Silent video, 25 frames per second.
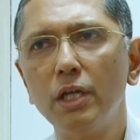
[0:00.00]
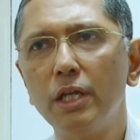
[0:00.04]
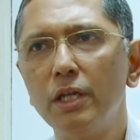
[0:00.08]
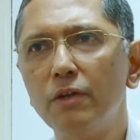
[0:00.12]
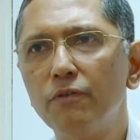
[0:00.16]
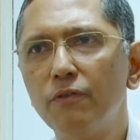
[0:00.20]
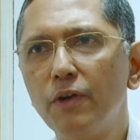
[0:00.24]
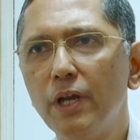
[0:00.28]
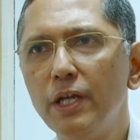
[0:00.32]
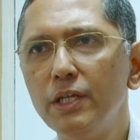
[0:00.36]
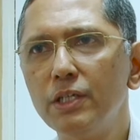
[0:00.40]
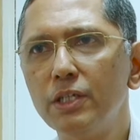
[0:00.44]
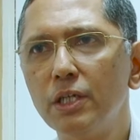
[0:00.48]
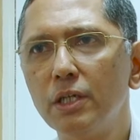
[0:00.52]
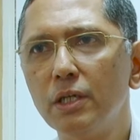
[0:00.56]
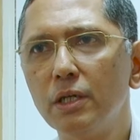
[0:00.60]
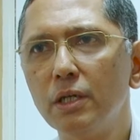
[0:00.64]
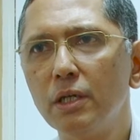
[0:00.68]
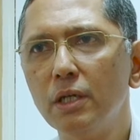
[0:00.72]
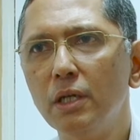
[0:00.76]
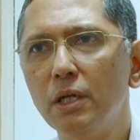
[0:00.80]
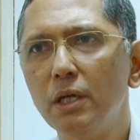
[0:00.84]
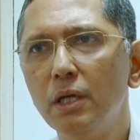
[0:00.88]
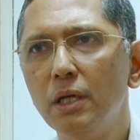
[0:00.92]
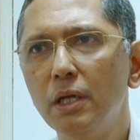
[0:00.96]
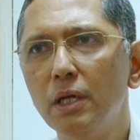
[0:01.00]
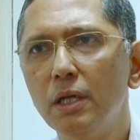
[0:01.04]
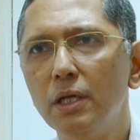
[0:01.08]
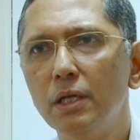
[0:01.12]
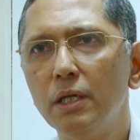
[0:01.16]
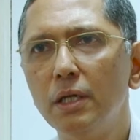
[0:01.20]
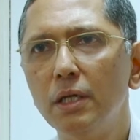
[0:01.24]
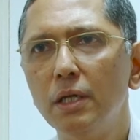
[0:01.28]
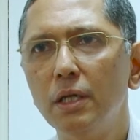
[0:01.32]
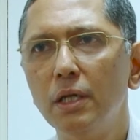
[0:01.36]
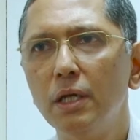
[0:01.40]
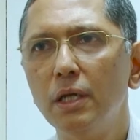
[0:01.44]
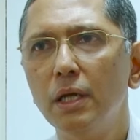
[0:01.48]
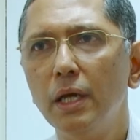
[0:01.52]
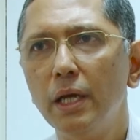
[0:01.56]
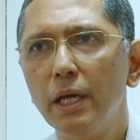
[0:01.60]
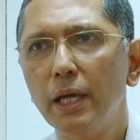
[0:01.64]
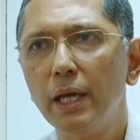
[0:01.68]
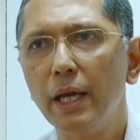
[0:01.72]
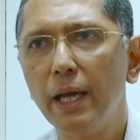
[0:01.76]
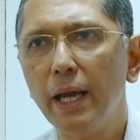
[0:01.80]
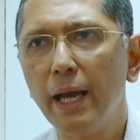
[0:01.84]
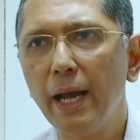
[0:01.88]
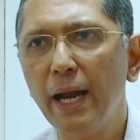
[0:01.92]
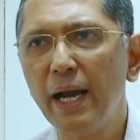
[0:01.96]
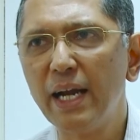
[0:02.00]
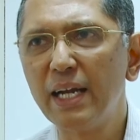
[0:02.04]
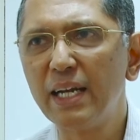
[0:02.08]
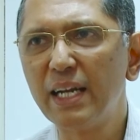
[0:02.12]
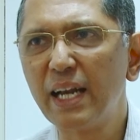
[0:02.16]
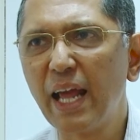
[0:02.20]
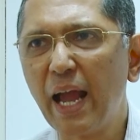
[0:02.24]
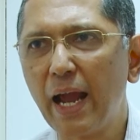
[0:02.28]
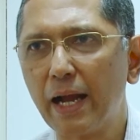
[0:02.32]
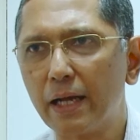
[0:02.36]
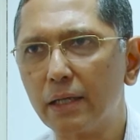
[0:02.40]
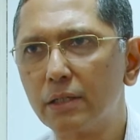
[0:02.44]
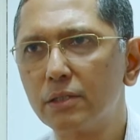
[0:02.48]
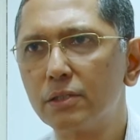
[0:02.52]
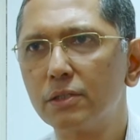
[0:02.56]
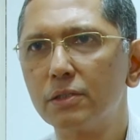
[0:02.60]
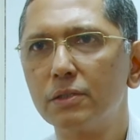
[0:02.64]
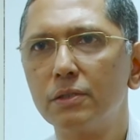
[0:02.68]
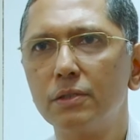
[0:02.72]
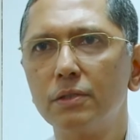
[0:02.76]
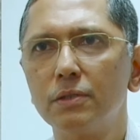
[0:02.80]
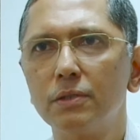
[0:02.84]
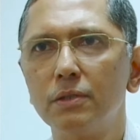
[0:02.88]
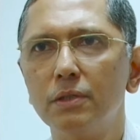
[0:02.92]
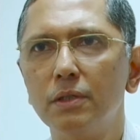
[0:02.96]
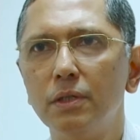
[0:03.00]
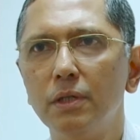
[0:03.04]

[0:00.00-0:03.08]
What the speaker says: inflation a tax.